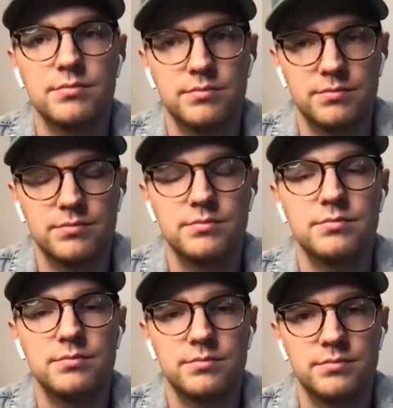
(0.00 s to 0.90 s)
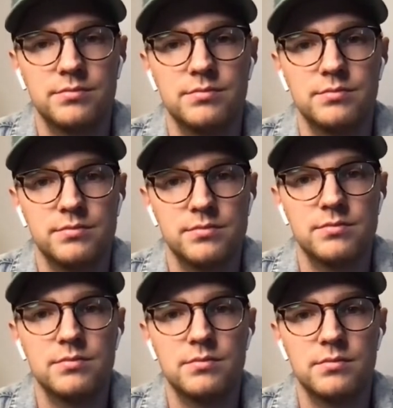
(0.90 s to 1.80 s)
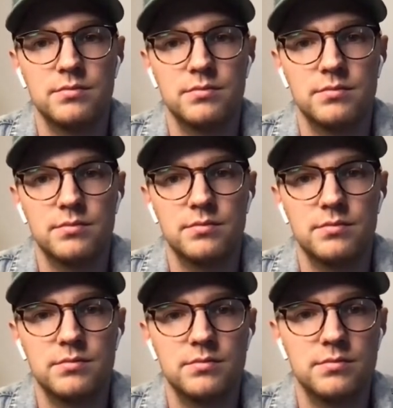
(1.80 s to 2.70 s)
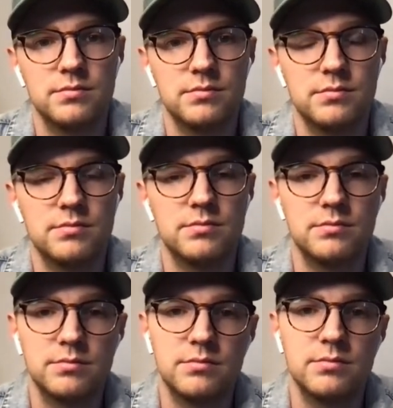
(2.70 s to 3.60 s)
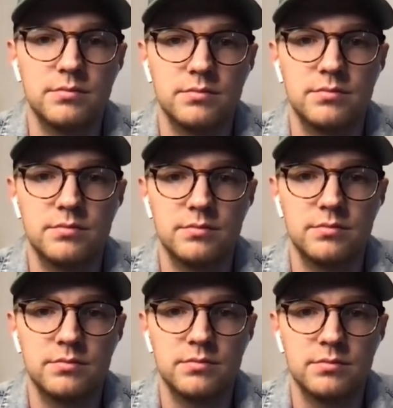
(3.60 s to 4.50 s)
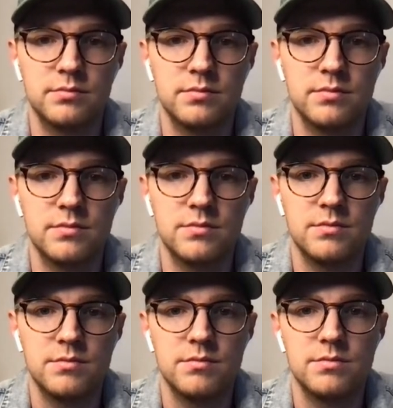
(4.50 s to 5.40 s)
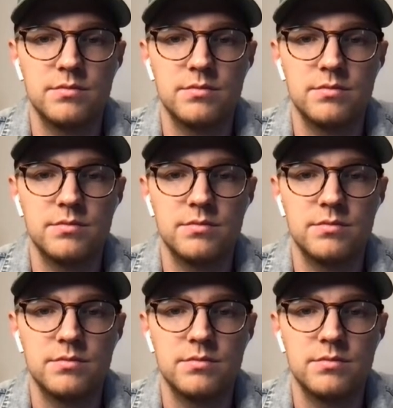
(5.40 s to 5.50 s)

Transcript: (not speaking)